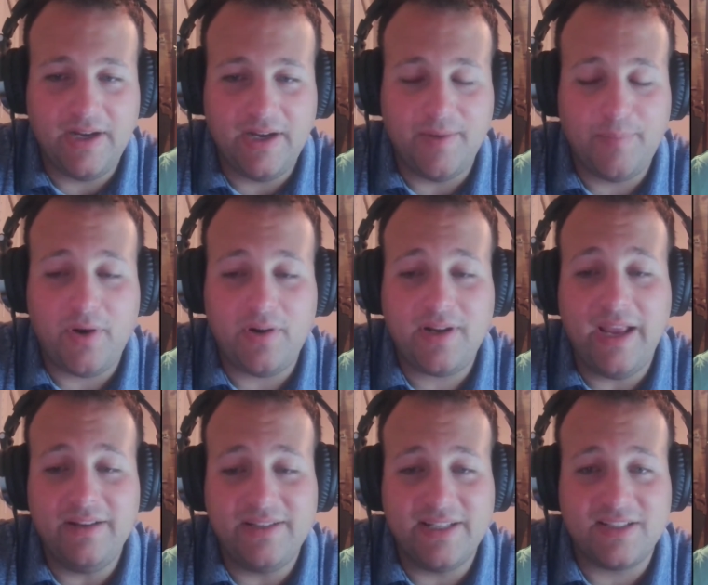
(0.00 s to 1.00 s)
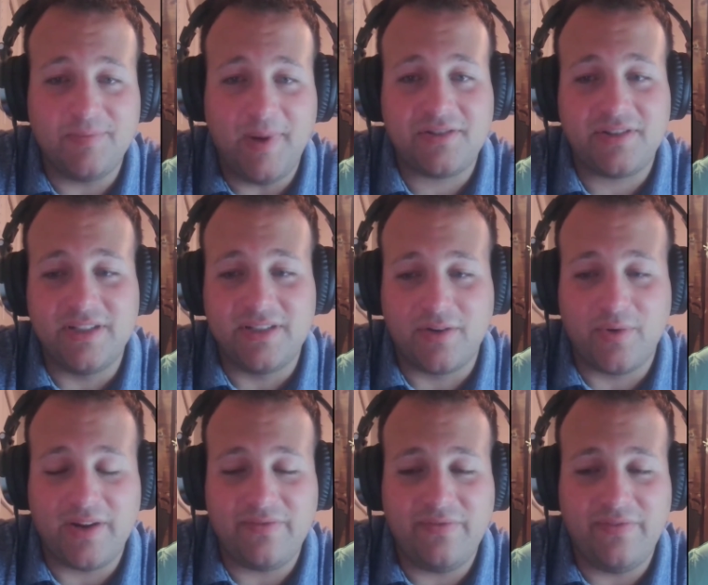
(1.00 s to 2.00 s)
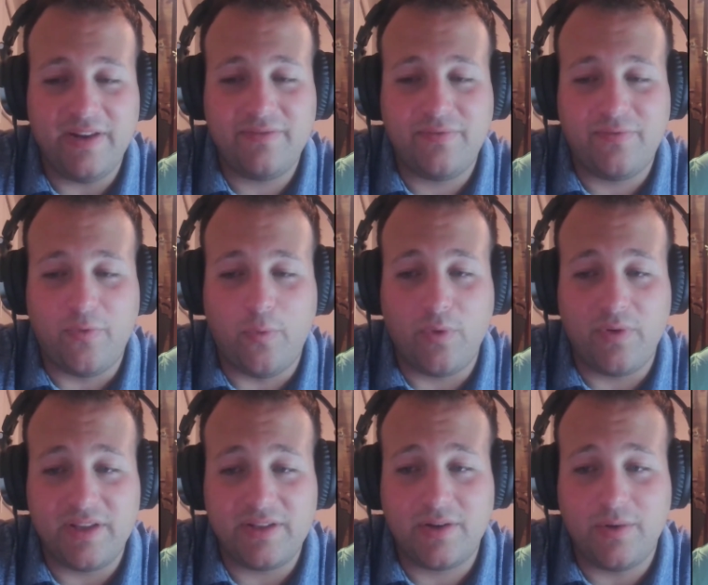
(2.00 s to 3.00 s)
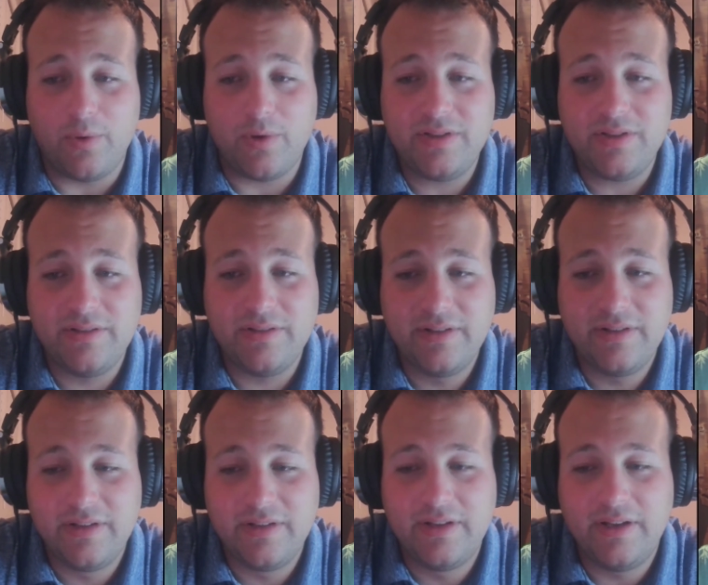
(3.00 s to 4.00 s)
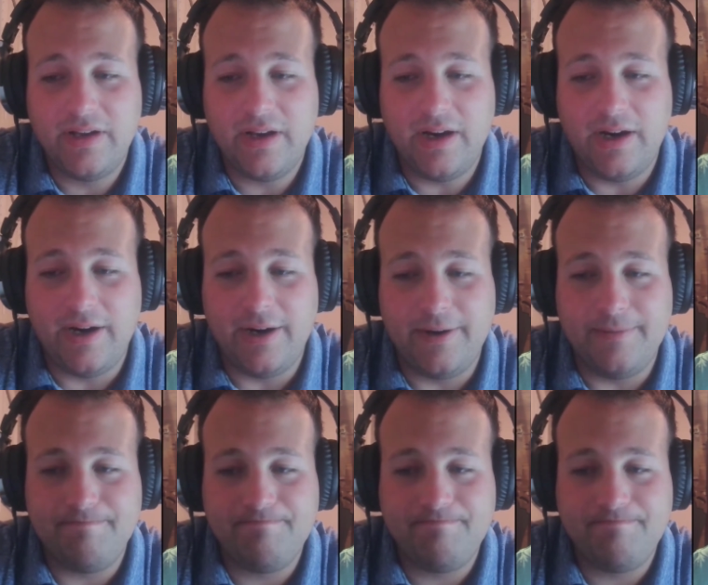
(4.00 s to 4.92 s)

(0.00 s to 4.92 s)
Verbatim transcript: Uh, Paul Casey especially is a great fit for this course. Um, mm-hmm.